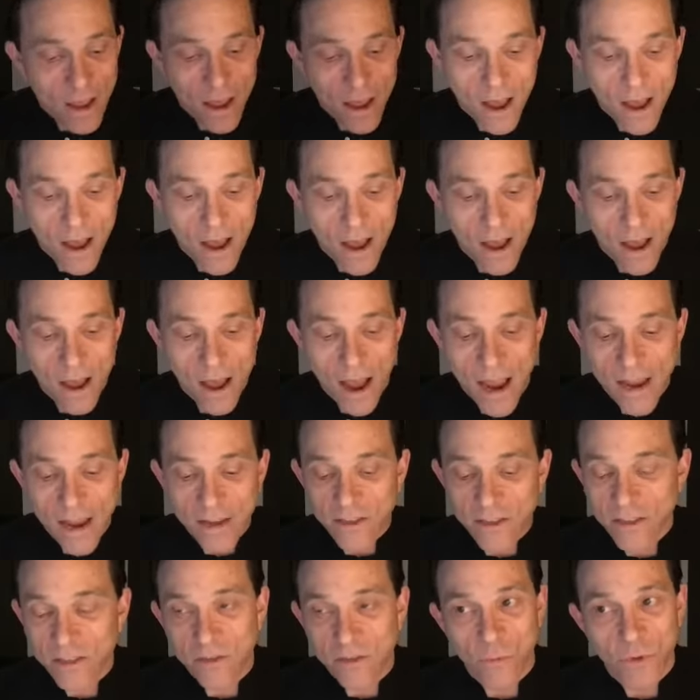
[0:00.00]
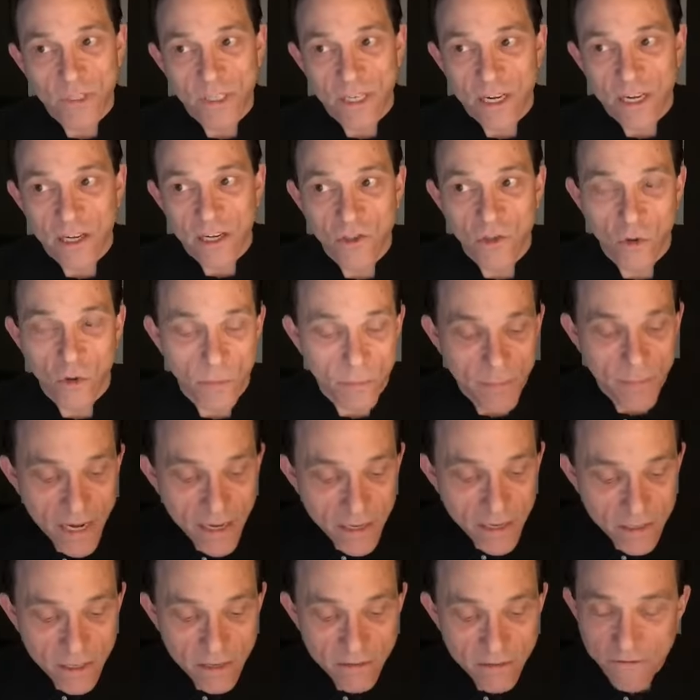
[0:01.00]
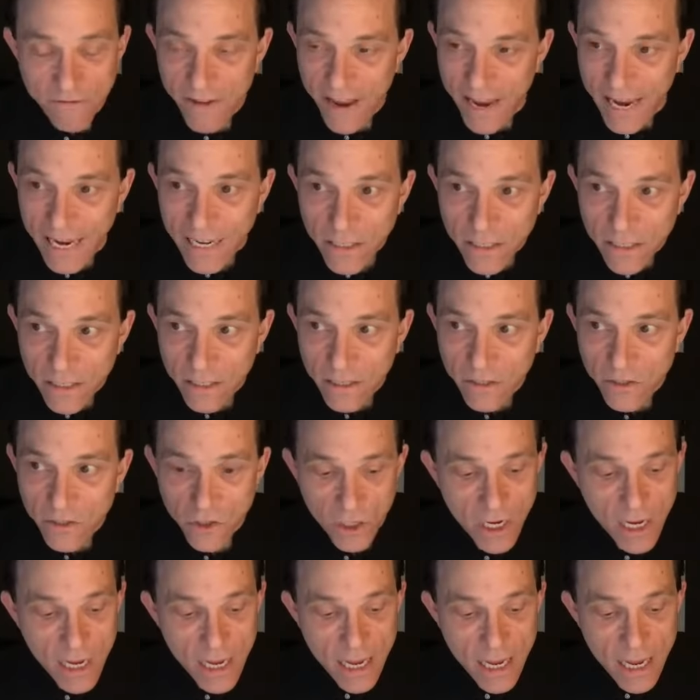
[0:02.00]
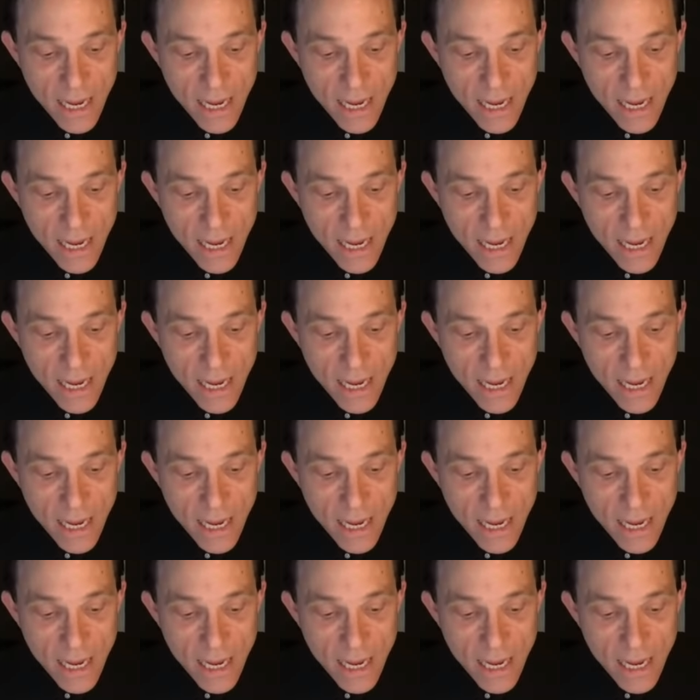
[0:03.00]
I just was at a tremendous advantage.